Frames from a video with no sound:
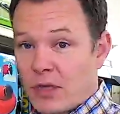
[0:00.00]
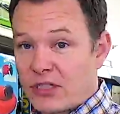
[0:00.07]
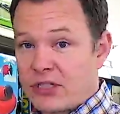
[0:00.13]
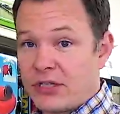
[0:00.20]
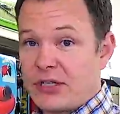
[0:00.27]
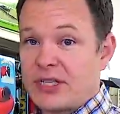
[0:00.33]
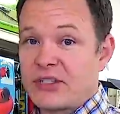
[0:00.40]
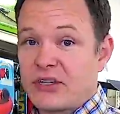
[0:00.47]

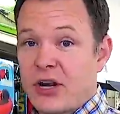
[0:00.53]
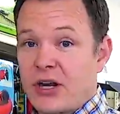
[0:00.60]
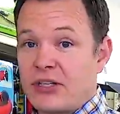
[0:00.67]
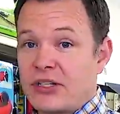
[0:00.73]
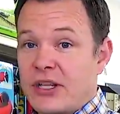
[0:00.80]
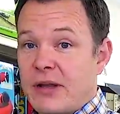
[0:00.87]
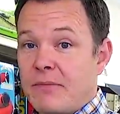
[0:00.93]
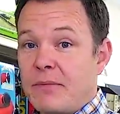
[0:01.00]
once you
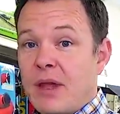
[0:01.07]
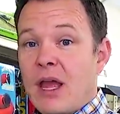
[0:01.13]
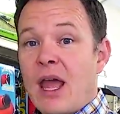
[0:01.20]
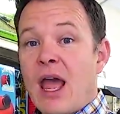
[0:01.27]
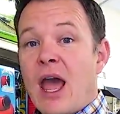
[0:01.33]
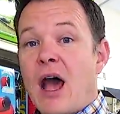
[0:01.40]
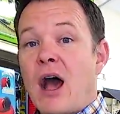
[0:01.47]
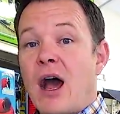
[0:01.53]
discharge them,
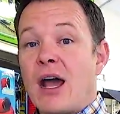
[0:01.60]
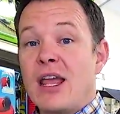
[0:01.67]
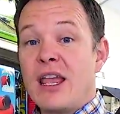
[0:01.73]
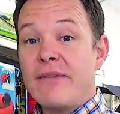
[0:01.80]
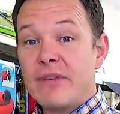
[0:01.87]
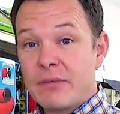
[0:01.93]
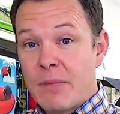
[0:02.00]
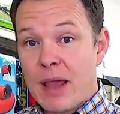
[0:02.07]

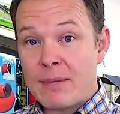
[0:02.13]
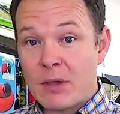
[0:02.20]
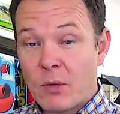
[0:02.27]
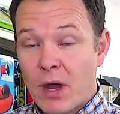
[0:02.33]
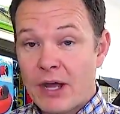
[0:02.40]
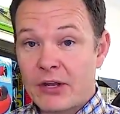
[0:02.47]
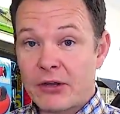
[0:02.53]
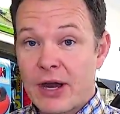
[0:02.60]
even maybe
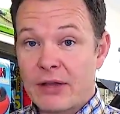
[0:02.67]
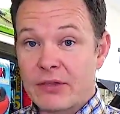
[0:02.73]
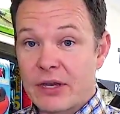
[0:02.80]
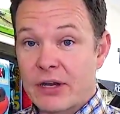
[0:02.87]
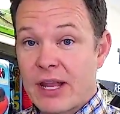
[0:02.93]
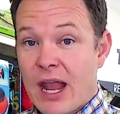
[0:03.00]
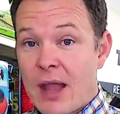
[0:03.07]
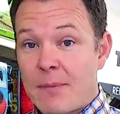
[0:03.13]
while you're out
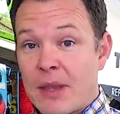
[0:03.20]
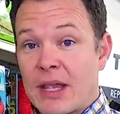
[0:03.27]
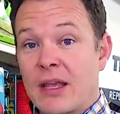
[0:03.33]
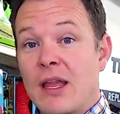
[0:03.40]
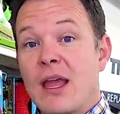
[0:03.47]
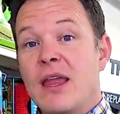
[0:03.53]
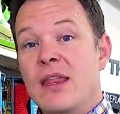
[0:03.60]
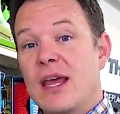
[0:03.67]
there
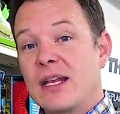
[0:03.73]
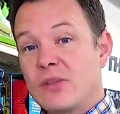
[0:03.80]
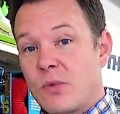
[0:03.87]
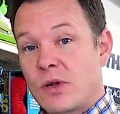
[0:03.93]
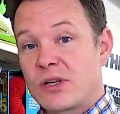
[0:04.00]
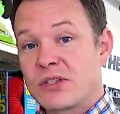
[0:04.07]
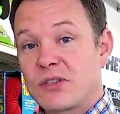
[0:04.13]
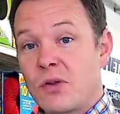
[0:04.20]
camping. That's
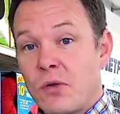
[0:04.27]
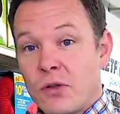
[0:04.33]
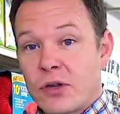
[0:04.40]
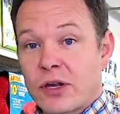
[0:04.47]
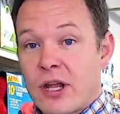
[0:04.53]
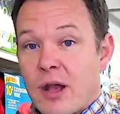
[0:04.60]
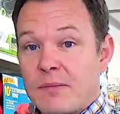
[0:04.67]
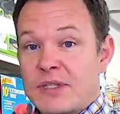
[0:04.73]
where
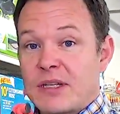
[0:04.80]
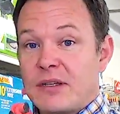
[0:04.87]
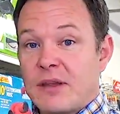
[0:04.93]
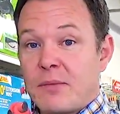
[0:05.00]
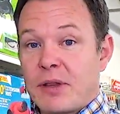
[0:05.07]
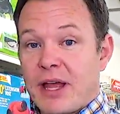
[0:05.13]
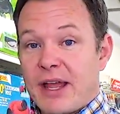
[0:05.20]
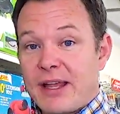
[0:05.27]
solar comes
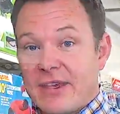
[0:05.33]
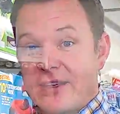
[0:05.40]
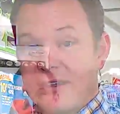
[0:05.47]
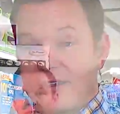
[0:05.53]
into play.